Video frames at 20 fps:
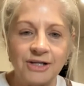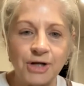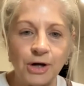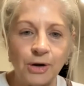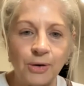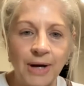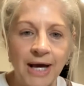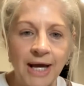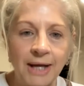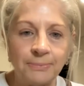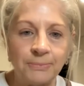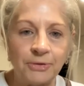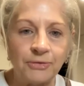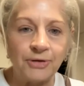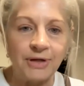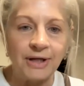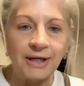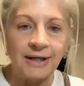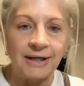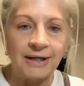So
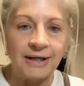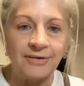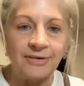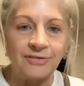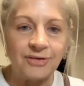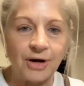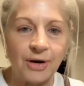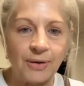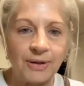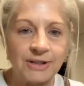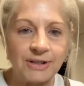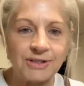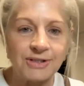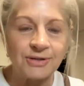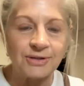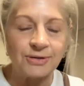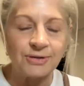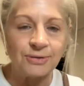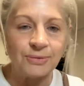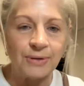Anne-Marie is going
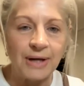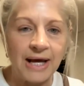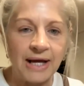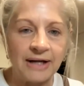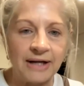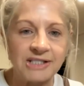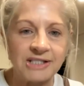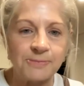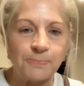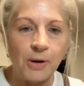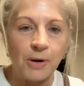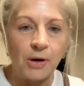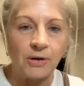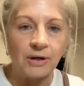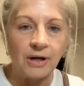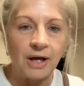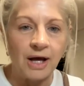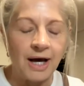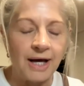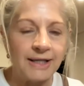to add a
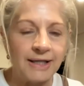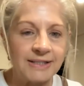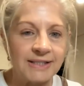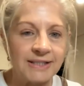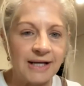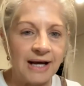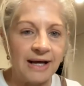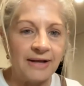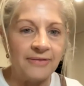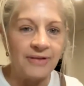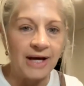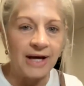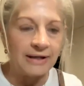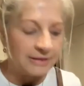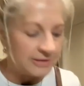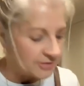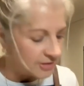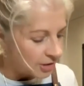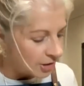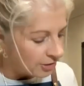spotlight, and that
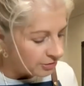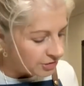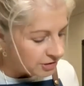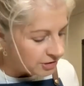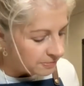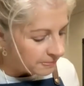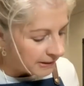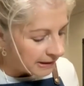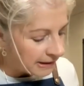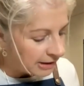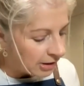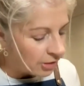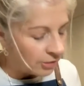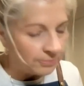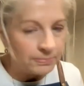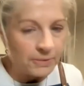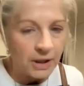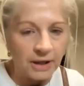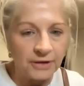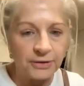is going to be
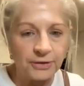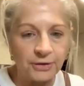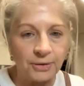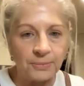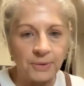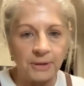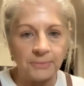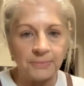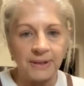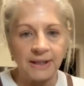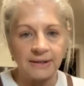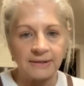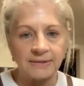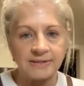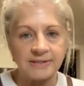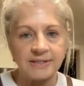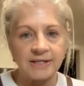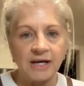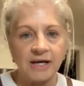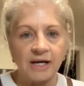on my
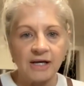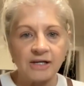Thermomix.